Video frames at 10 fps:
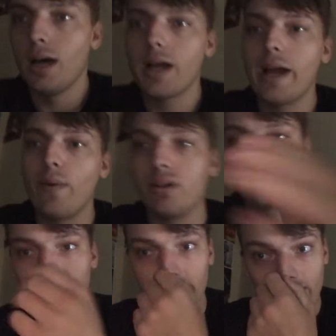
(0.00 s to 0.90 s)
Alright, what's
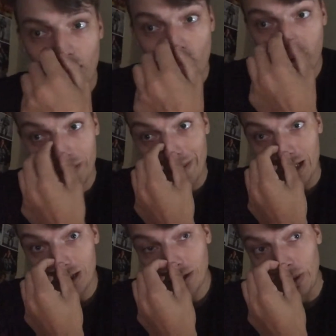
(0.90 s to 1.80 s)
good internet? Welcome
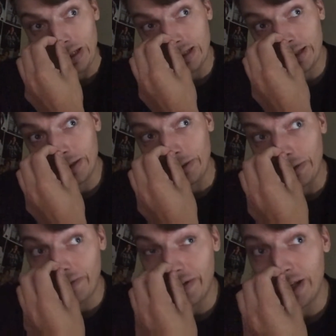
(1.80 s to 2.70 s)
back to a quick little
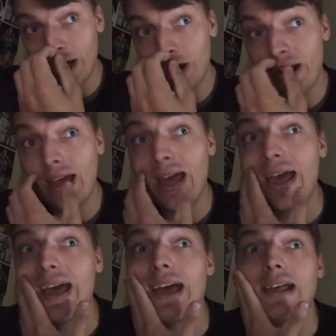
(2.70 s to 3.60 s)
video,
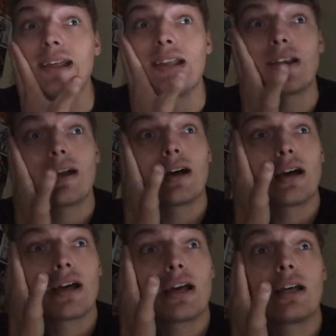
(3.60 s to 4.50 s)
and
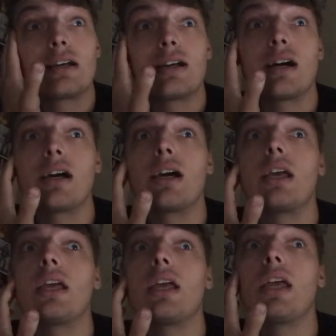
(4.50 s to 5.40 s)

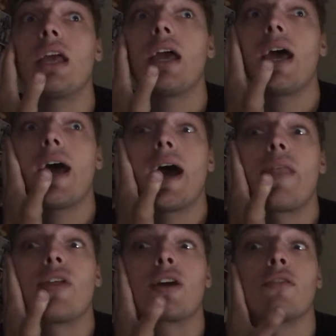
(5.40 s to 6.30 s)
yeah,
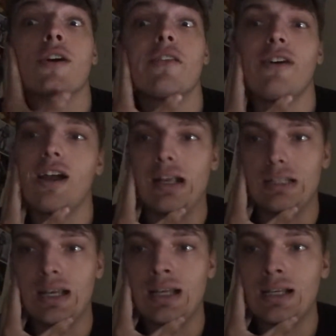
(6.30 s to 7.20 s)
the
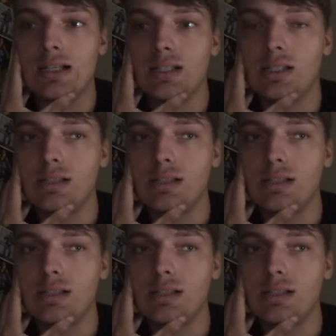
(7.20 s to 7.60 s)
coronavirus has